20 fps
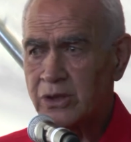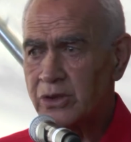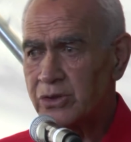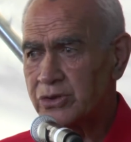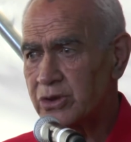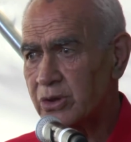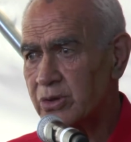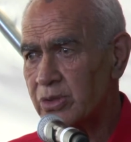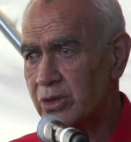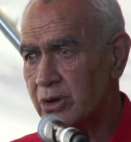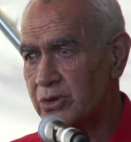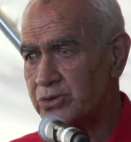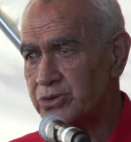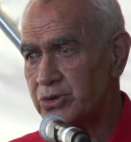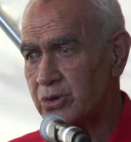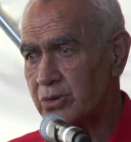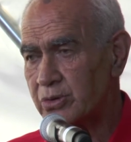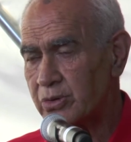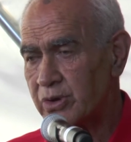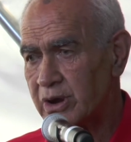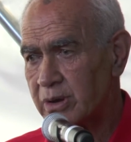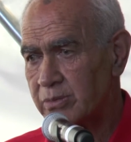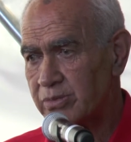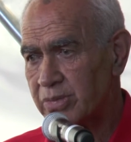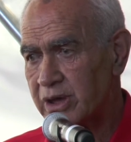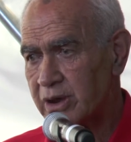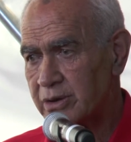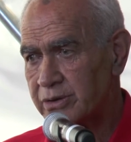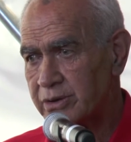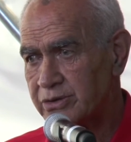So those of you around
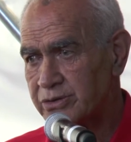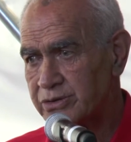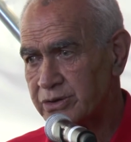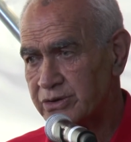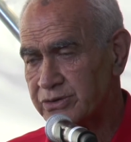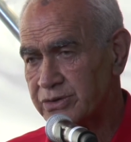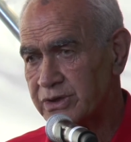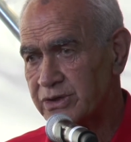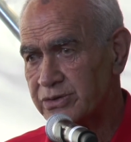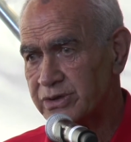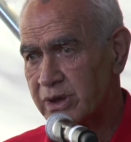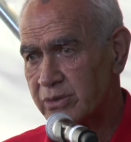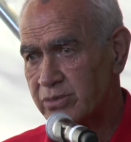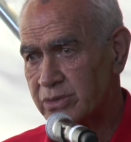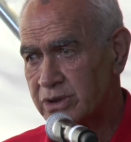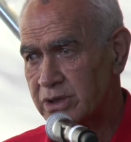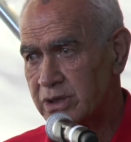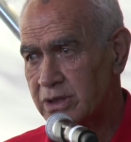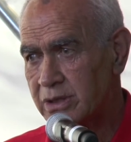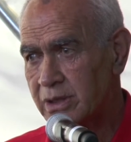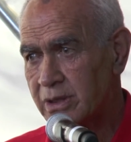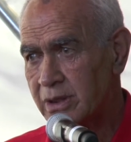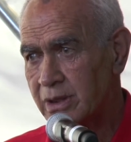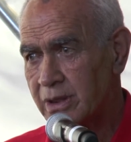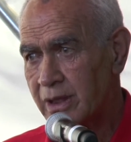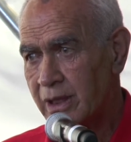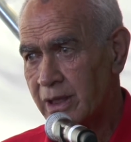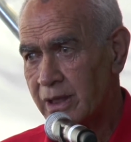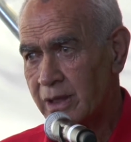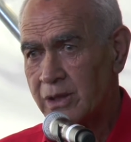about 60, 70,
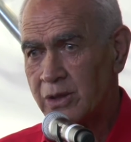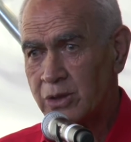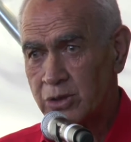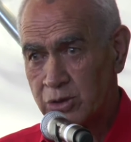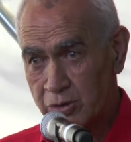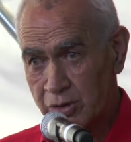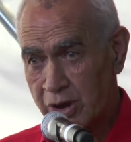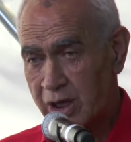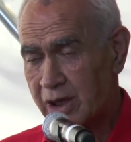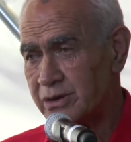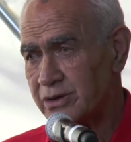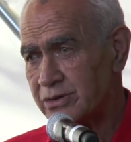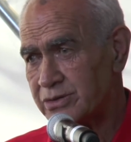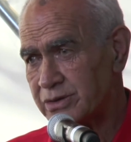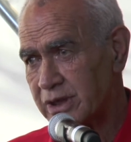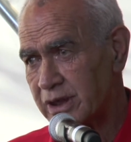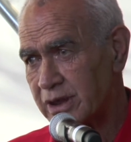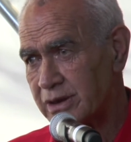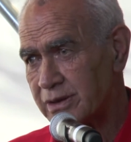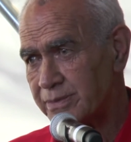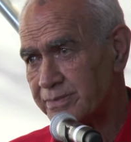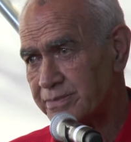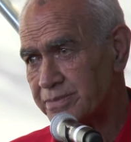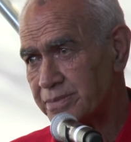you would understand.